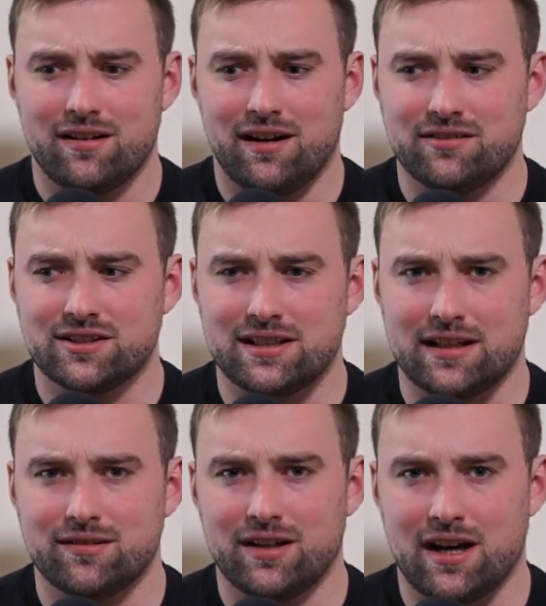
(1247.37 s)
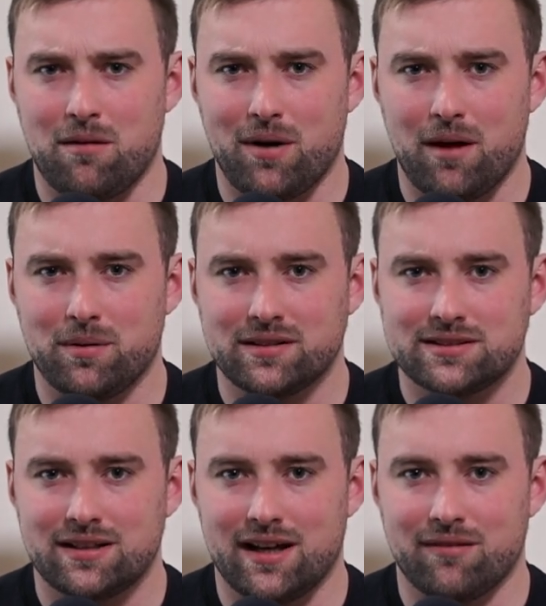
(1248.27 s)
I'm just not doing it on
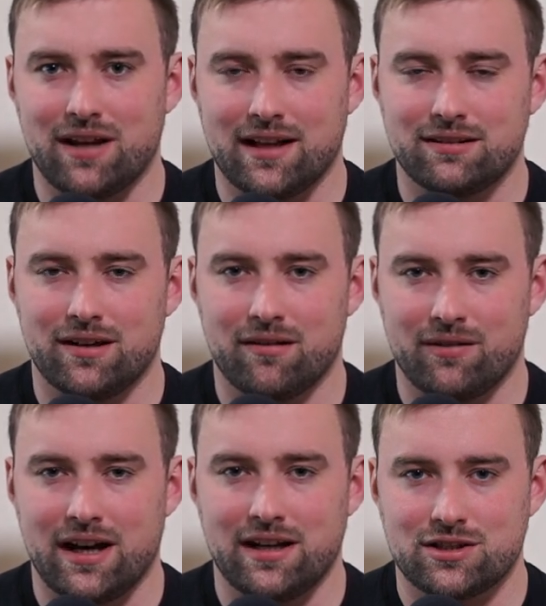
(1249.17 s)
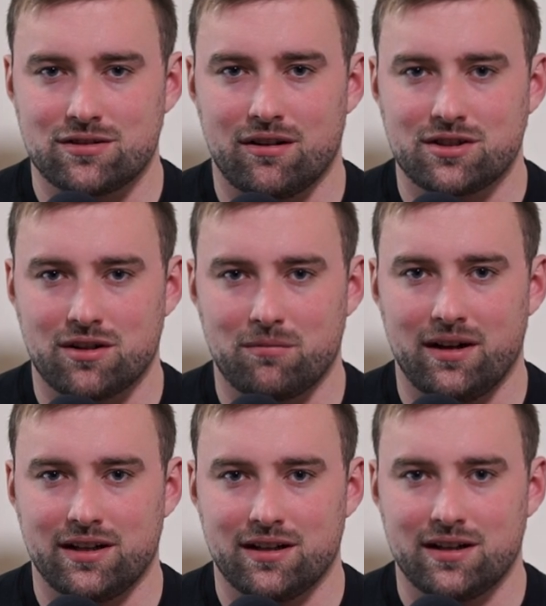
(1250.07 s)
purpose and I'm not doing it with any structure
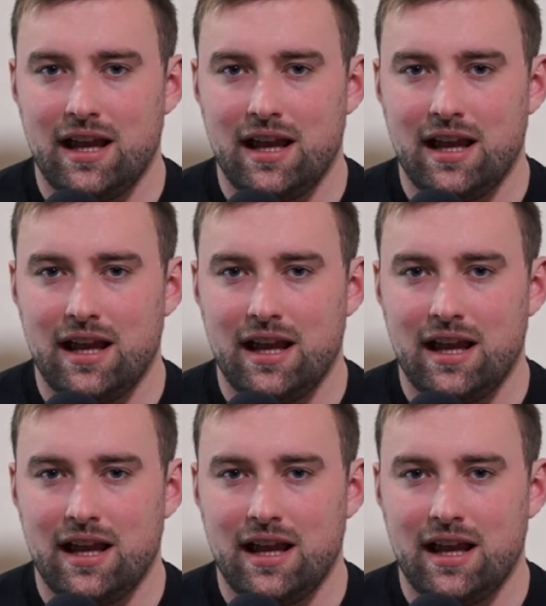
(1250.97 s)
behind it.